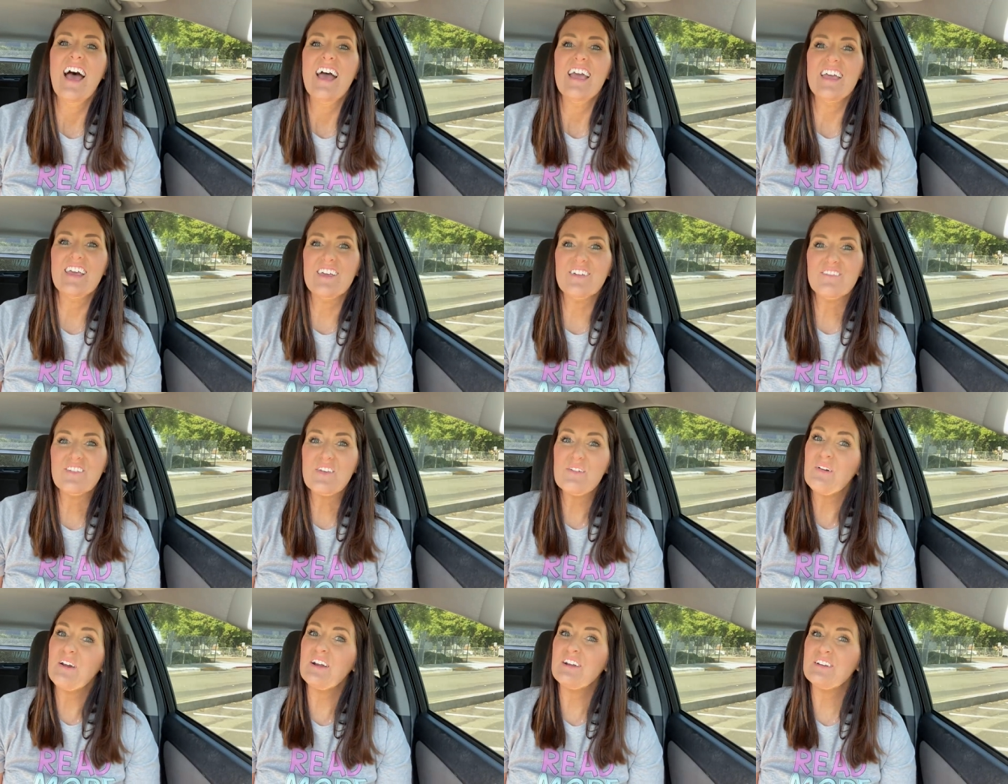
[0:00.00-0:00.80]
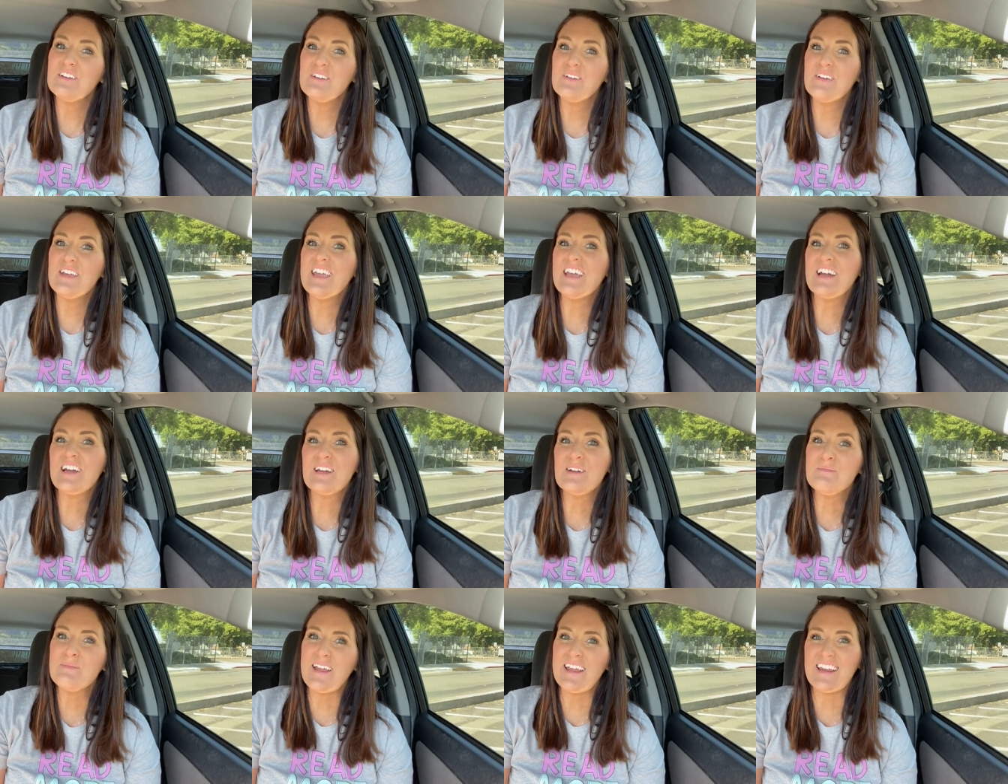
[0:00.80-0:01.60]
If you are new
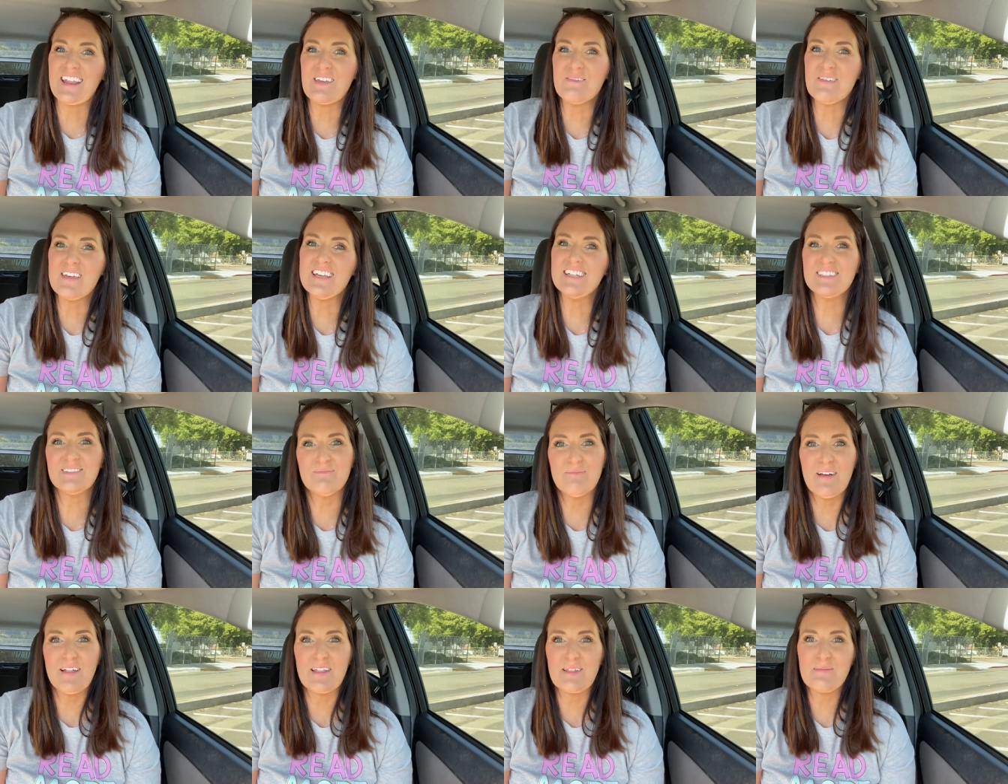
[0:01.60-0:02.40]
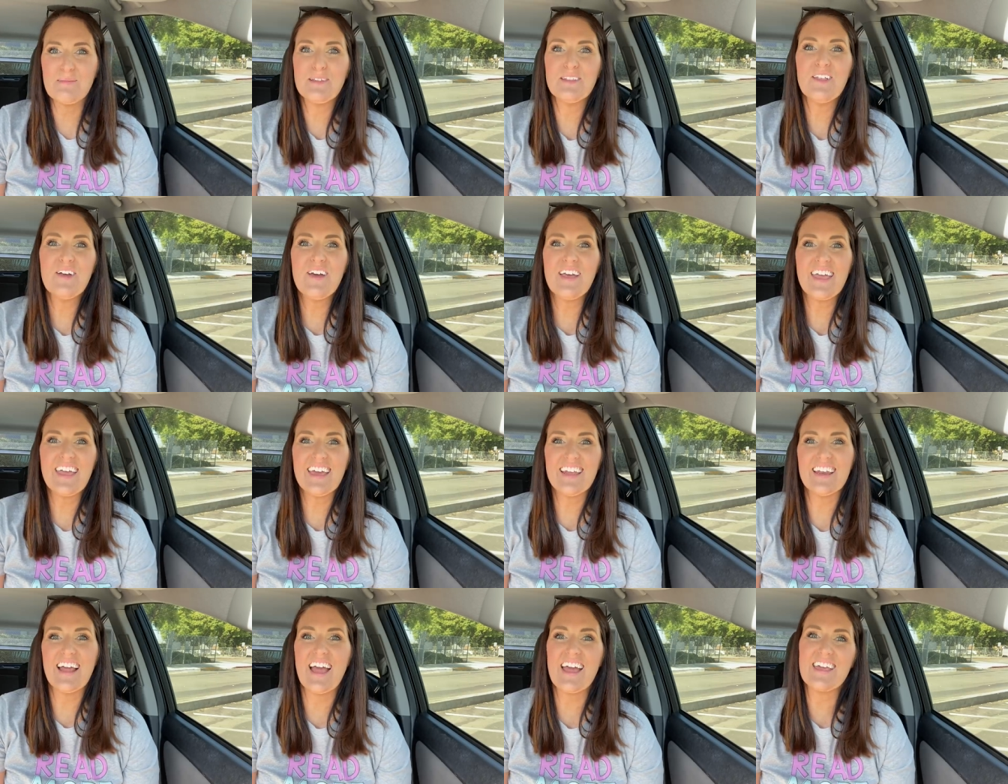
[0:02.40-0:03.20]
here, my name is Molly Maloy
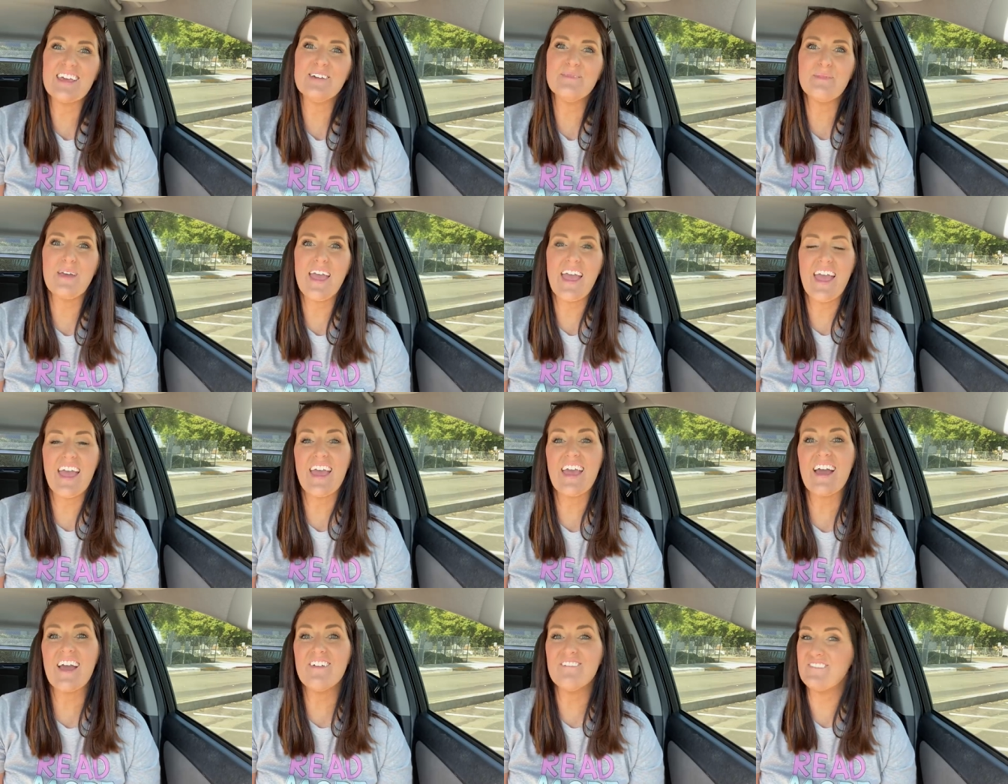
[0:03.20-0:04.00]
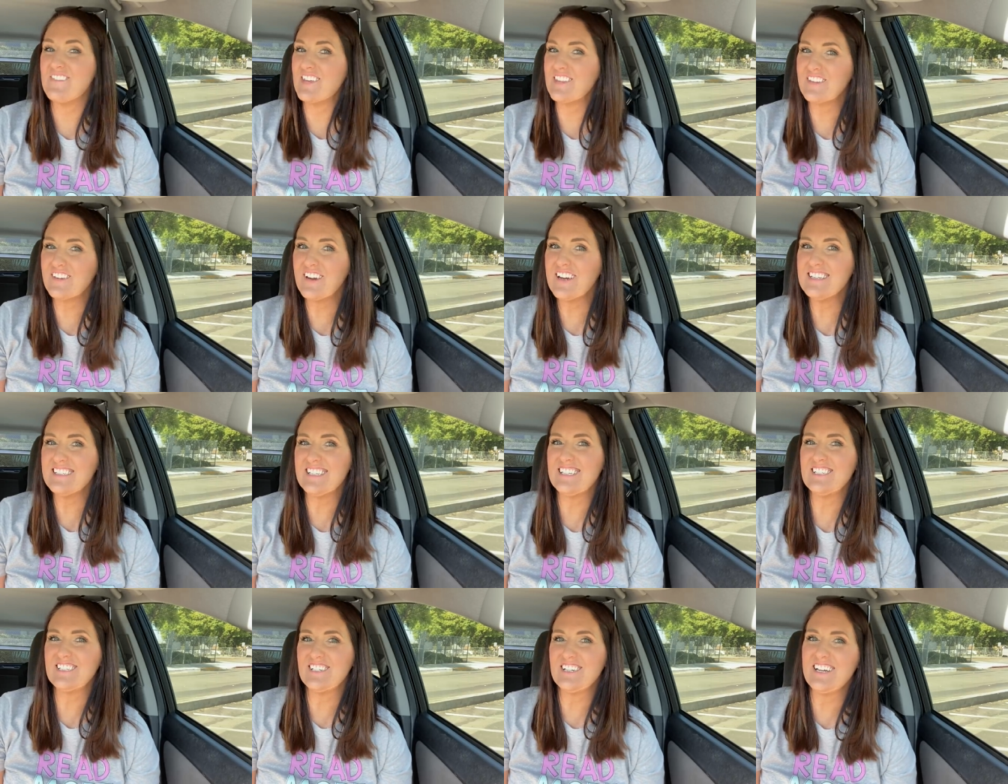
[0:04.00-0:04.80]
and I am a fifth grade
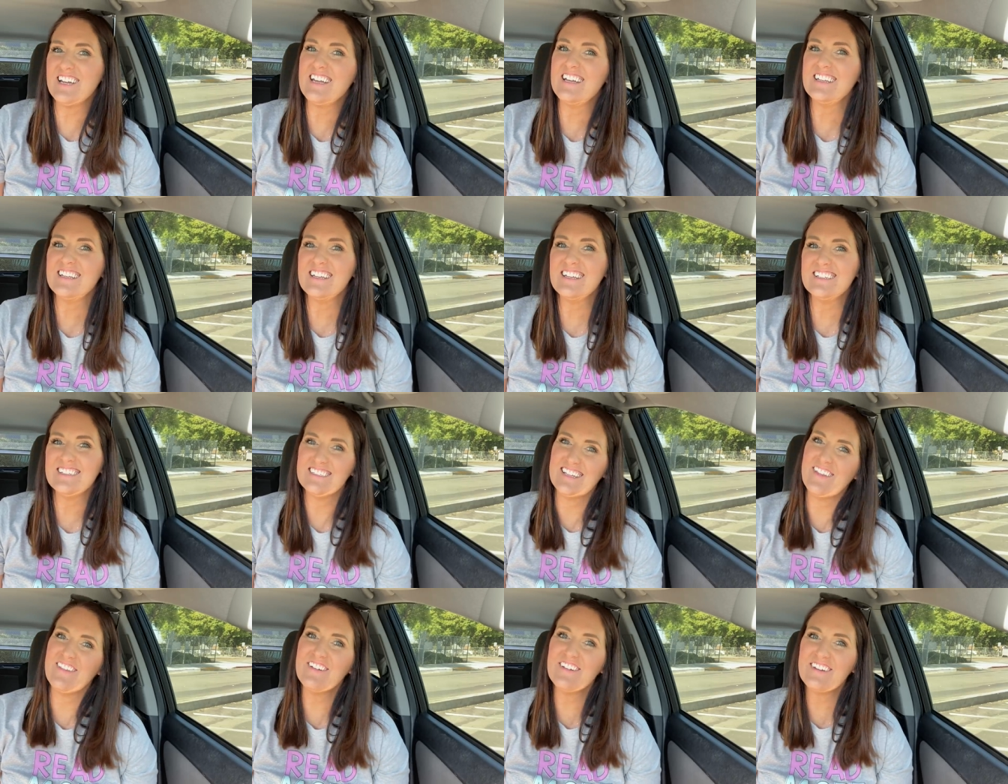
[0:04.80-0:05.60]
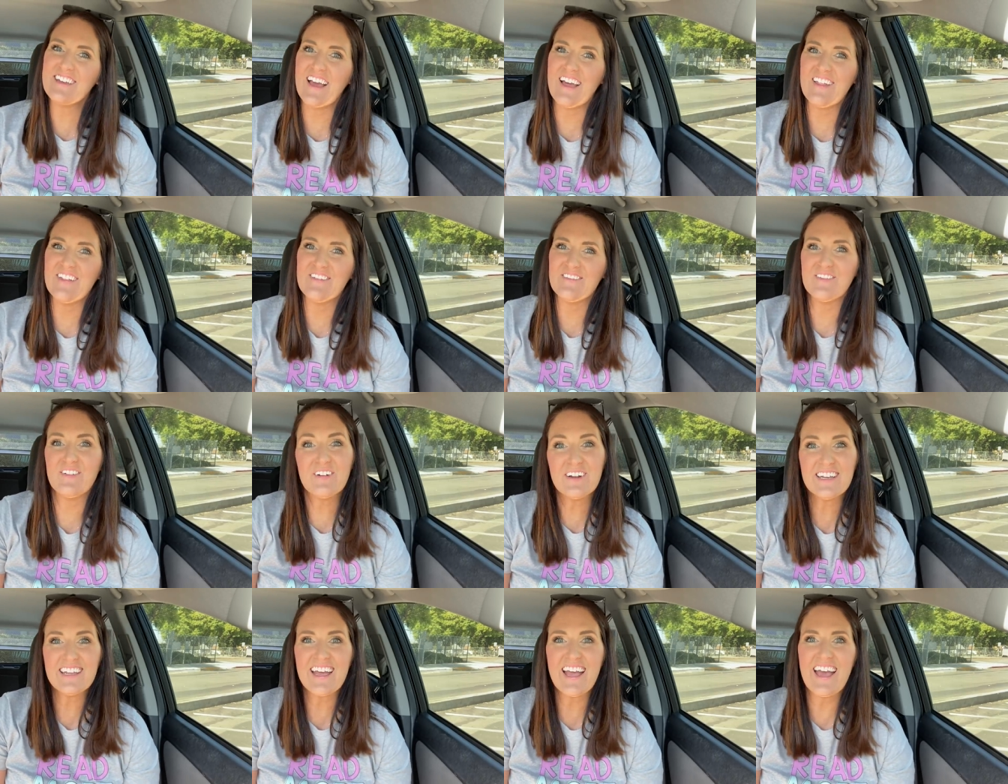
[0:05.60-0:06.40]
teacher in Southern
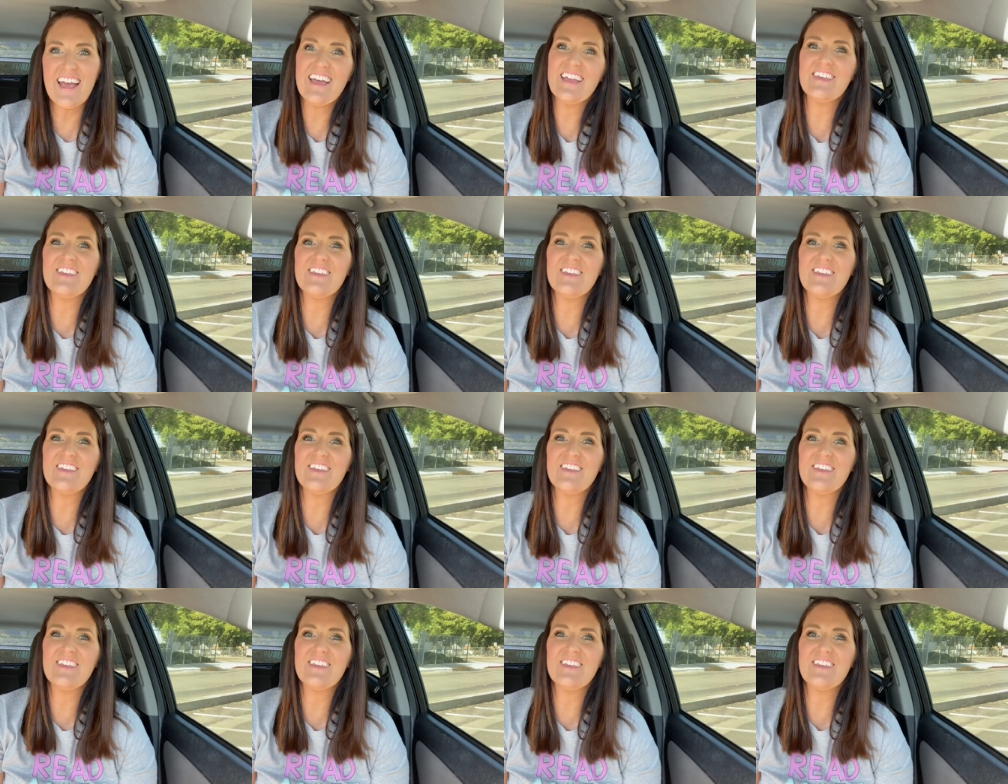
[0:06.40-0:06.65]
California.